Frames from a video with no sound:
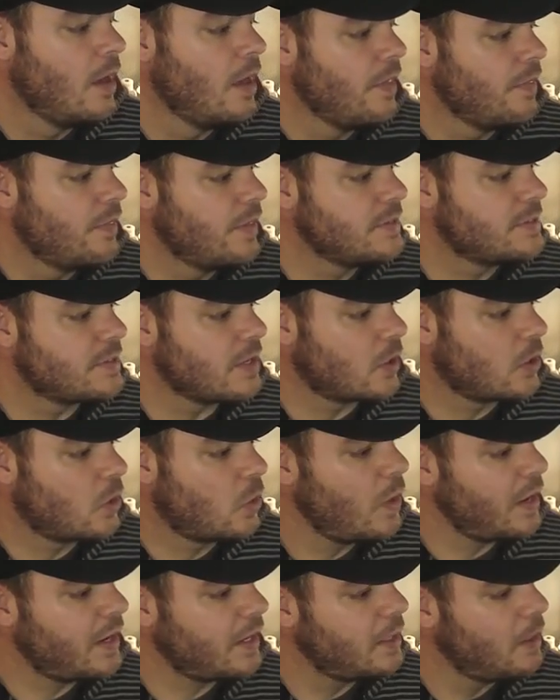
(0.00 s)
These are
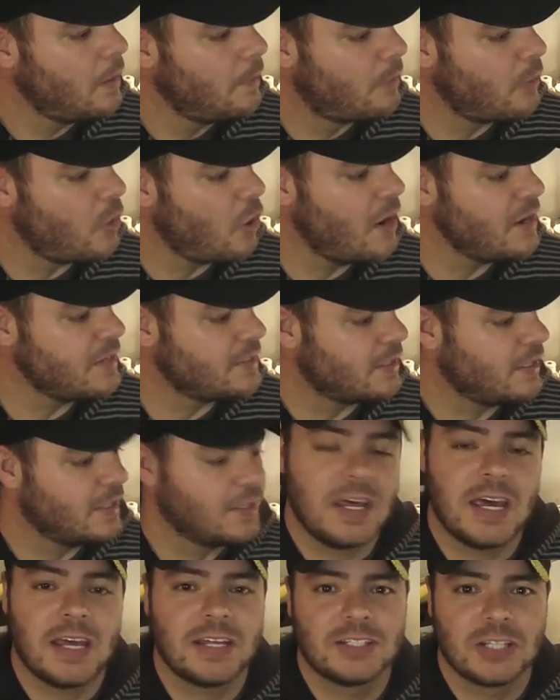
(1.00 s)
quick bright
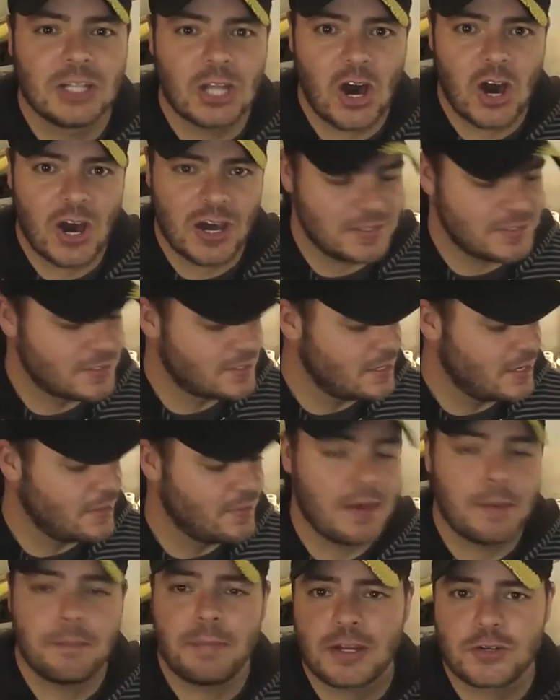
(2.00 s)
LED lights and
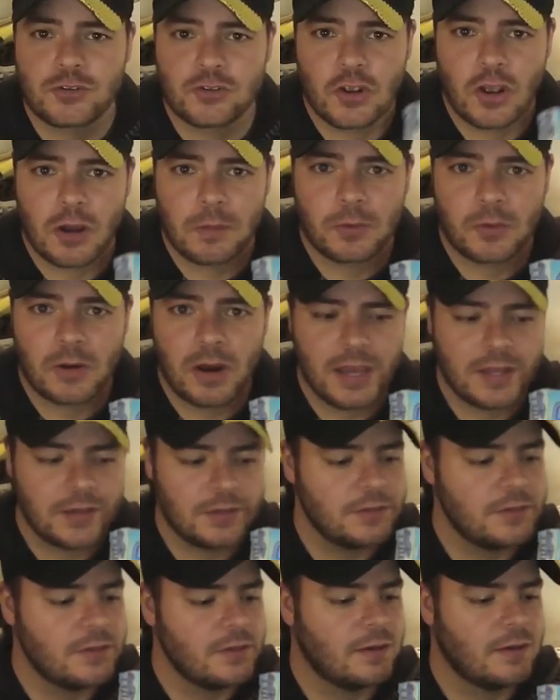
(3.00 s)
they're battery
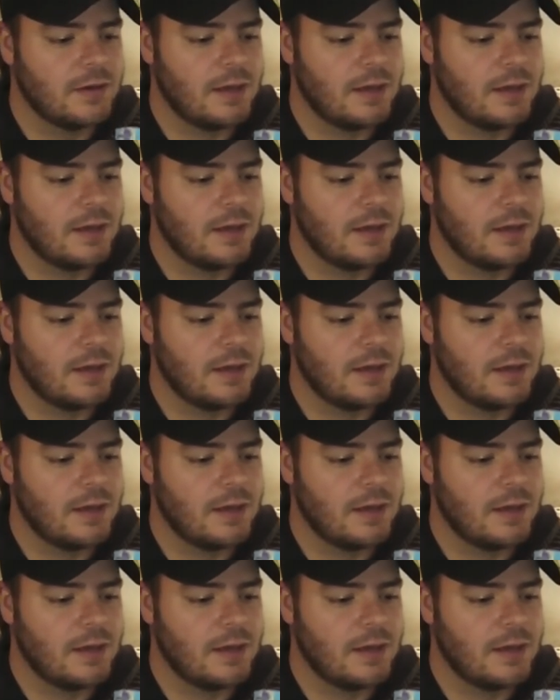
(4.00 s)
operated.